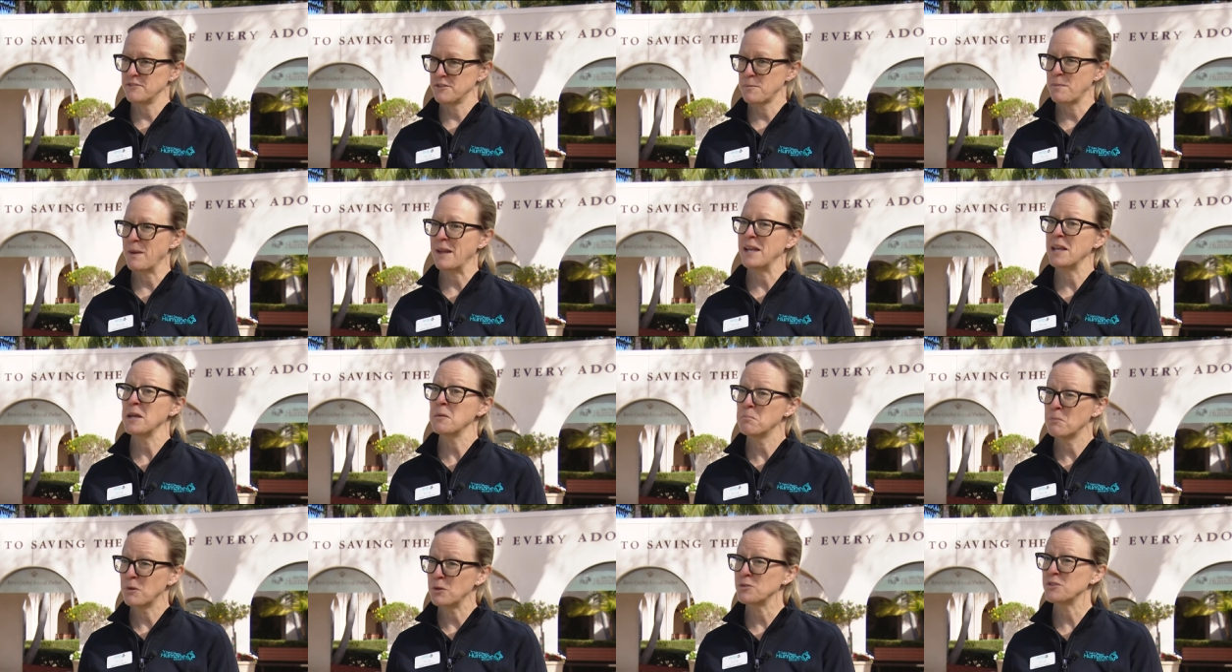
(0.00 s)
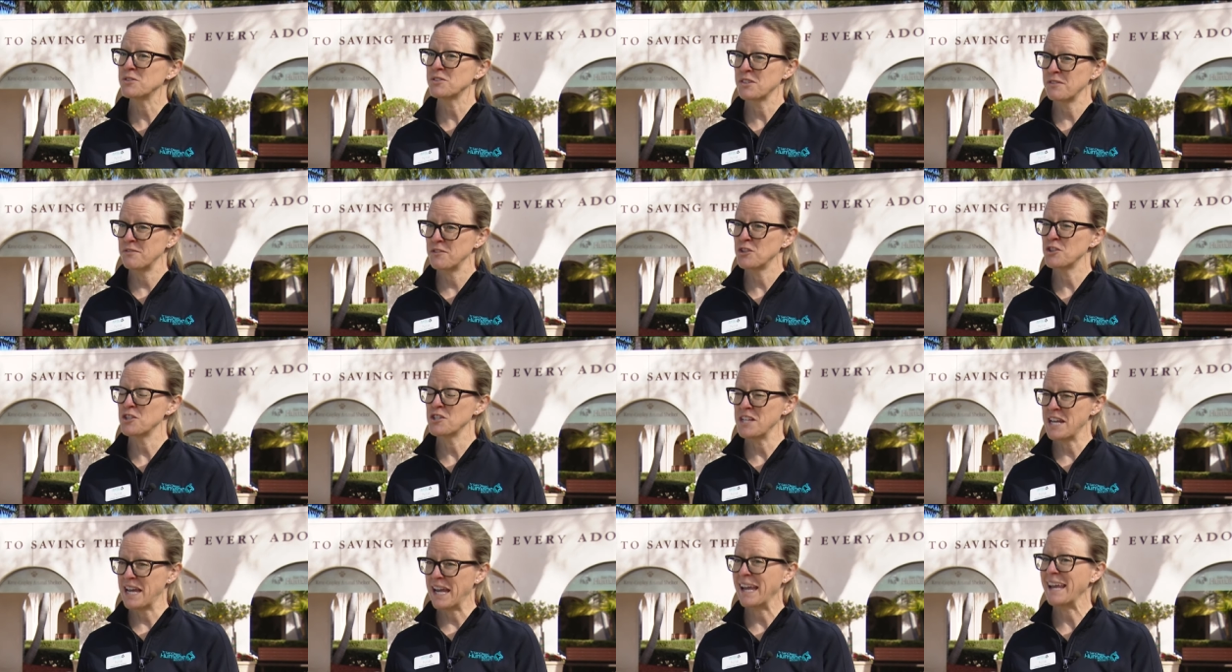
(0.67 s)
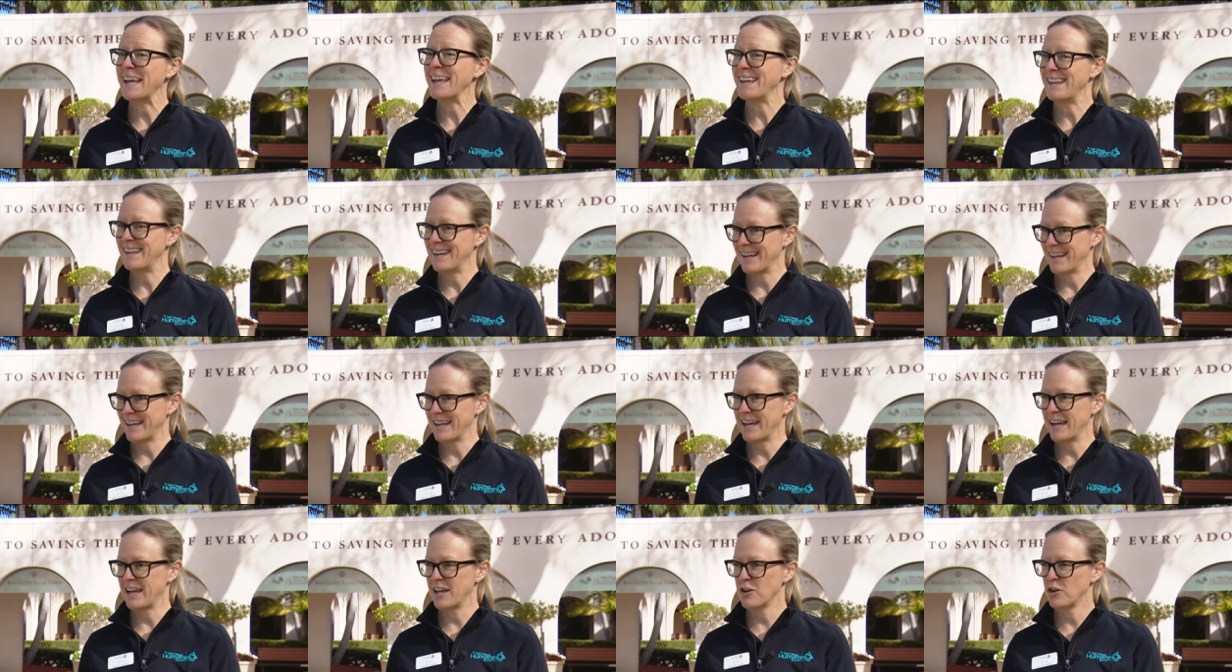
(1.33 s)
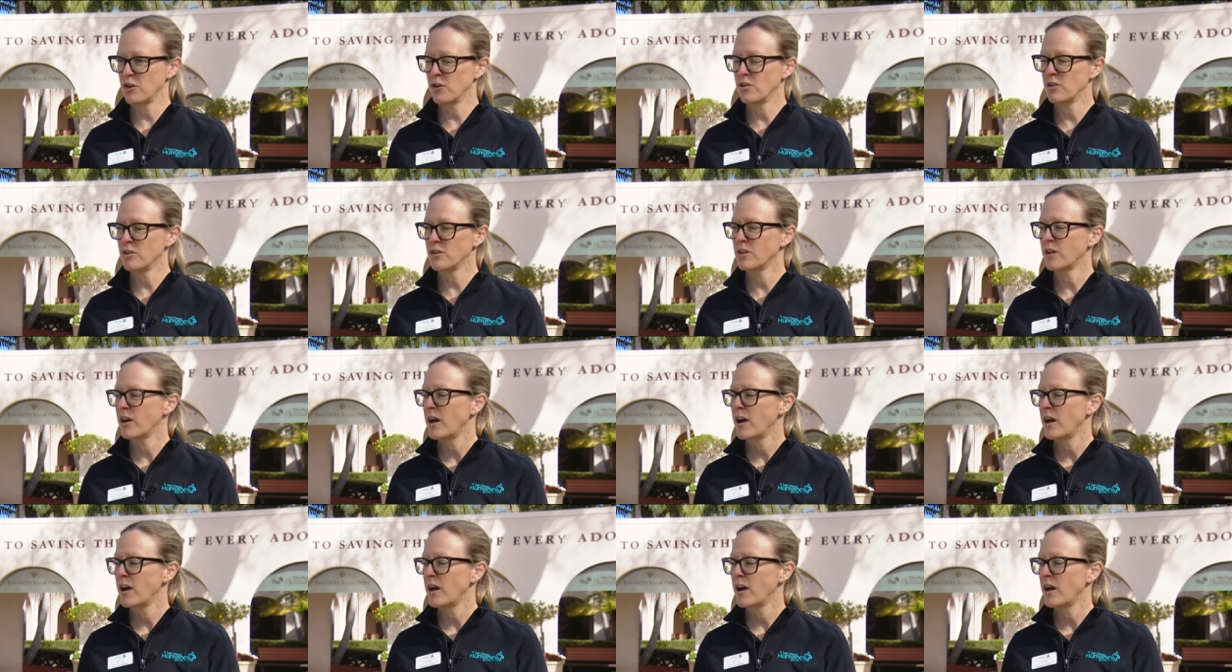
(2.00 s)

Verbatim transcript: spending most of your day in a kennel.